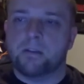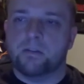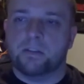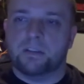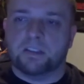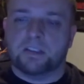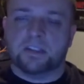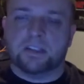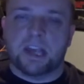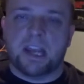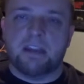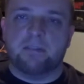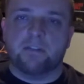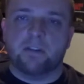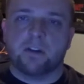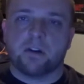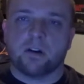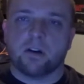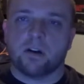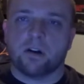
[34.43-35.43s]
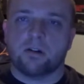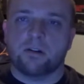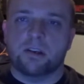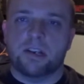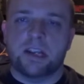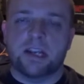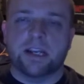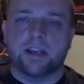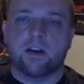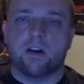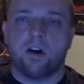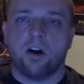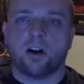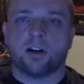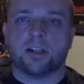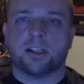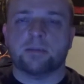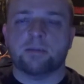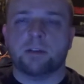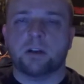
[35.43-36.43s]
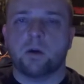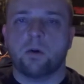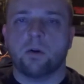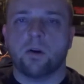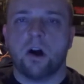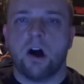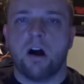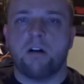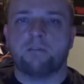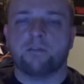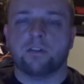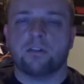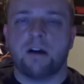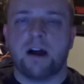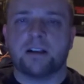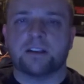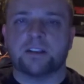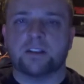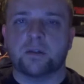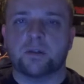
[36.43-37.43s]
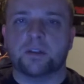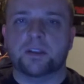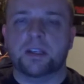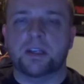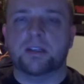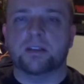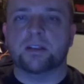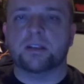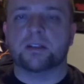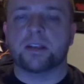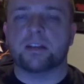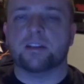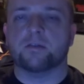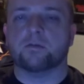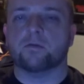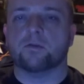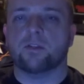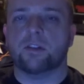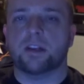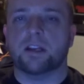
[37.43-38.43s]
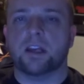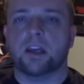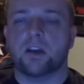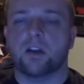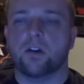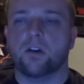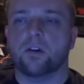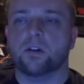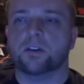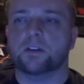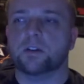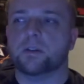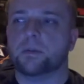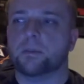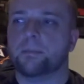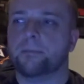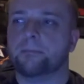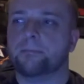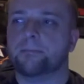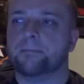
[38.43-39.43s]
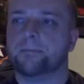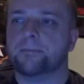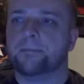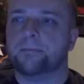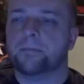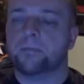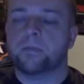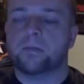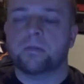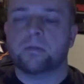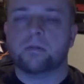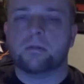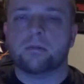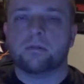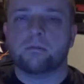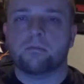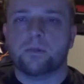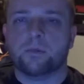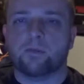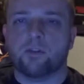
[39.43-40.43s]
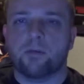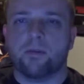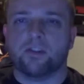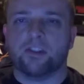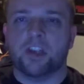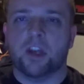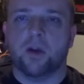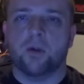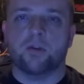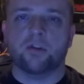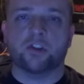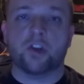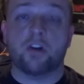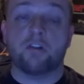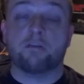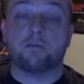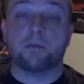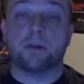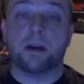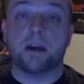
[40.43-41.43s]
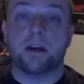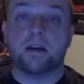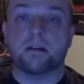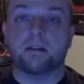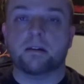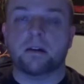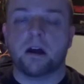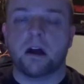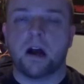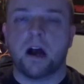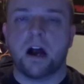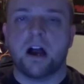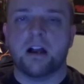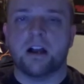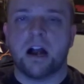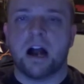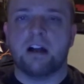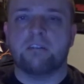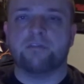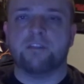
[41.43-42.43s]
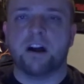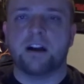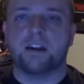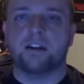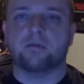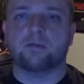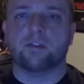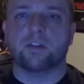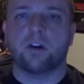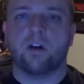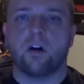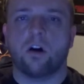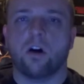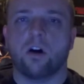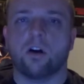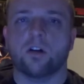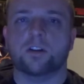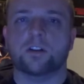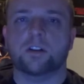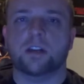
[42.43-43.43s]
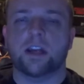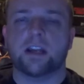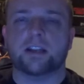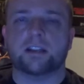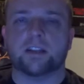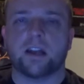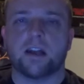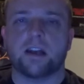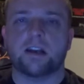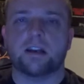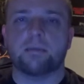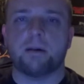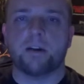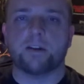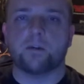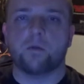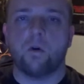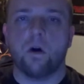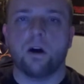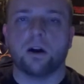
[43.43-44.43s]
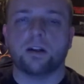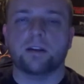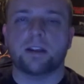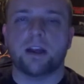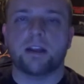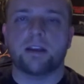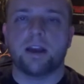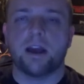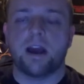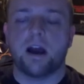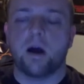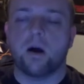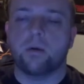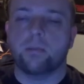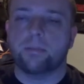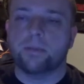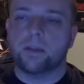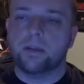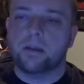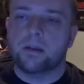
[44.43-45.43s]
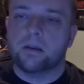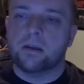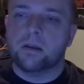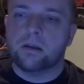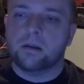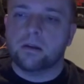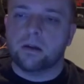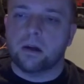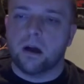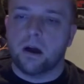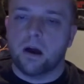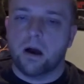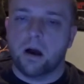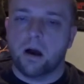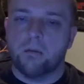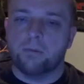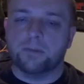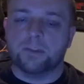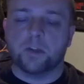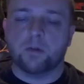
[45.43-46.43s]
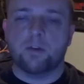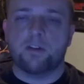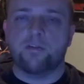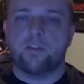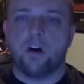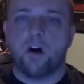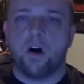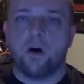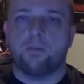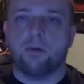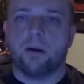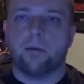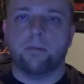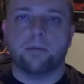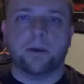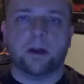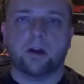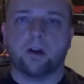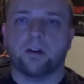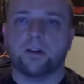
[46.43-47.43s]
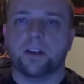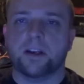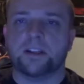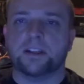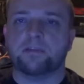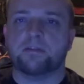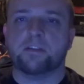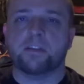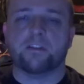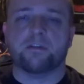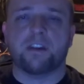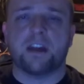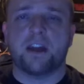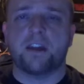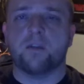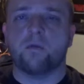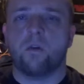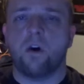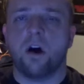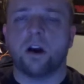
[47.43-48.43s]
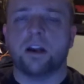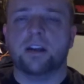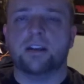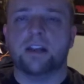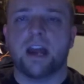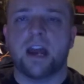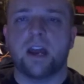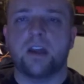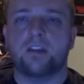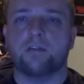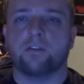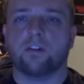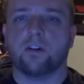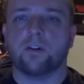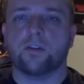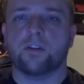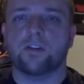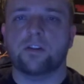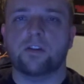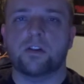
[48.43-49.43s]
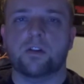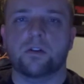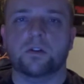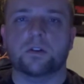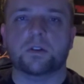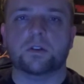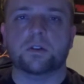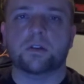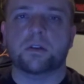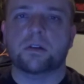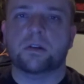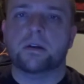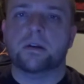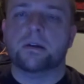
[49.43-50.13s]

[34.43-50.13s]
the Savior Negan arc that's been going on for the last two seasons has really killed. It's pretty much killed the show for me. I find it really hard to get excited about The Walking Dead now. So we've all probably heard this. If you're a fan of The Walking Dead, you've heard the news.